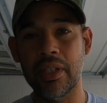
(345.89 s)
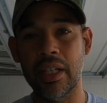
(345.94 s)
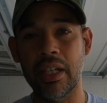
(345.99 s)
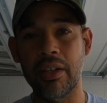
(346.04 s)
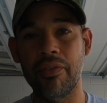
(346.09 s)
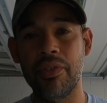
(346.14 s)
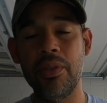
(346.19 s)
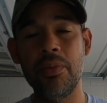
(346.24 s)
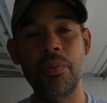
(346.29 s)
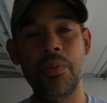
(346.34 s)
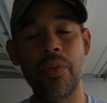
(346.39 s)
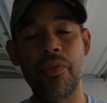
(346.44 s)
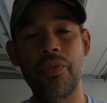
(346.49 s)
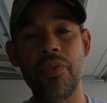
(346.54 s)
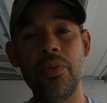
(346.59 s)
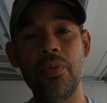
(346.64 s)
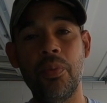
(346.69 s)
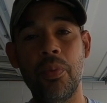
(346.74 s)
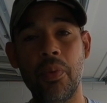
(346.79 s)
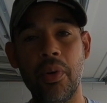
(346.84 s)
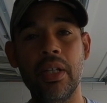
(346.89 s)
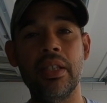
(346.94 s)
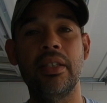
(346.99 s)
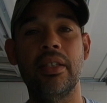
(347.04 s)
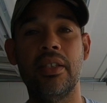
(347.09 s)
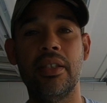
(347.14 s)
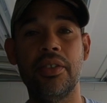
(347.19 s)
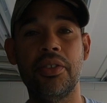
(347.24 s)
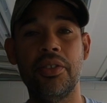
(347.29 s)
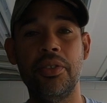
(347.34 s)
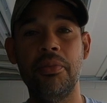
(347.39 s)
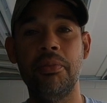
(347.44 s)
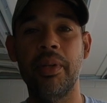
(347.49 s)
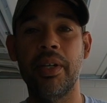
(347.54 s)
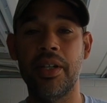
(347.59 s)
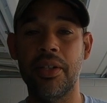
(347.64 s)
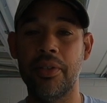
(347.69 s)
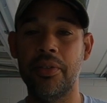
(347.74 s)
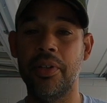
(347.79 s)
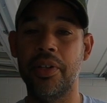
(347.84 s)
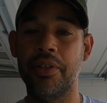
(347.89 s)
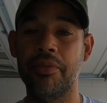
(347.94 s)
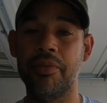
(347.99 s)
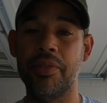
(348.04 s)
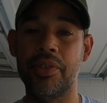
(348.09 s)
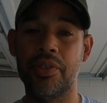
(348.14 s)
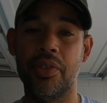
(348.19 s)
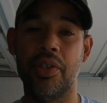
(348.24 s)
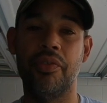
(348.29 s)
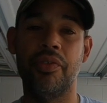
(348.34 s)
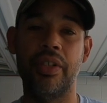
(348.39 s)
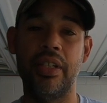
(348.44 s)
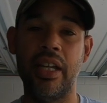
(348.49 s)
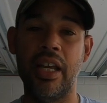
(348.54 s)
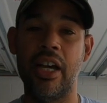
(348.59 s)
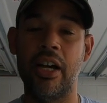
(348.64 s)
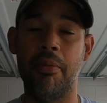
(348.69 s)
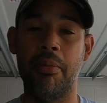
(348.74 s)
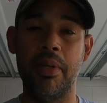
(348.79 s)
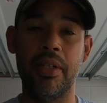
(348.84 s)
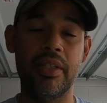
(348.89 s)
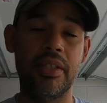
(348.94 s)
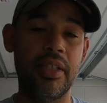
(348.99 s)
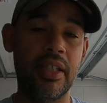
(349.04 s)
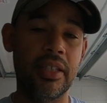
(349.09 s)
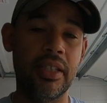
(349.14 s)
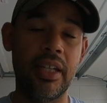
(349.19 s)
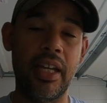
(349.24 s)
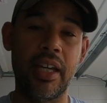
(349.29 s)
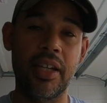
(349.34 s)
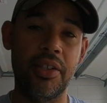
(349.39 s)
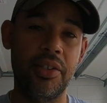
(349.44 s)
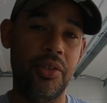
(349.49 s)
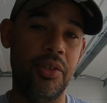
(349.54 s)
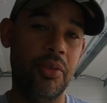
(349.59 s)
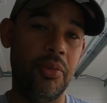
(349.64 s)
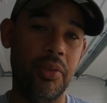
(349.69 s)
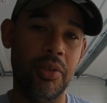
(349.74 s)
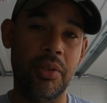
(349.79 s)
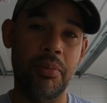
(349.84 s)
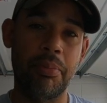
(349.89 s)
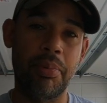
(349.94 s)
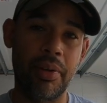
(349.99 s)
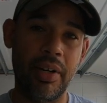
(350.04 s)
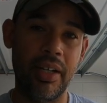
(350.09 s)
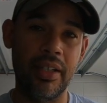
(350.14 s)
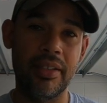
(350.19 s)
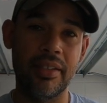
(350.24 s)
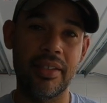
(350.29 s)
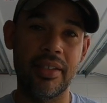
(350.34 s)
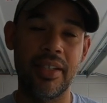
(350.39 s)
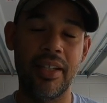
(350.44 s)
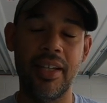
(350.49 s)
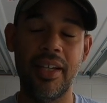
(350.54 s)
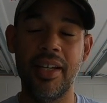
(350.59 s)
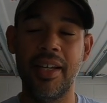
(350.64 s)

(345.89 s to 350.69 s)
Like, if you want this, you better go ahead and reserve it now, but there's nothing I can do on the price.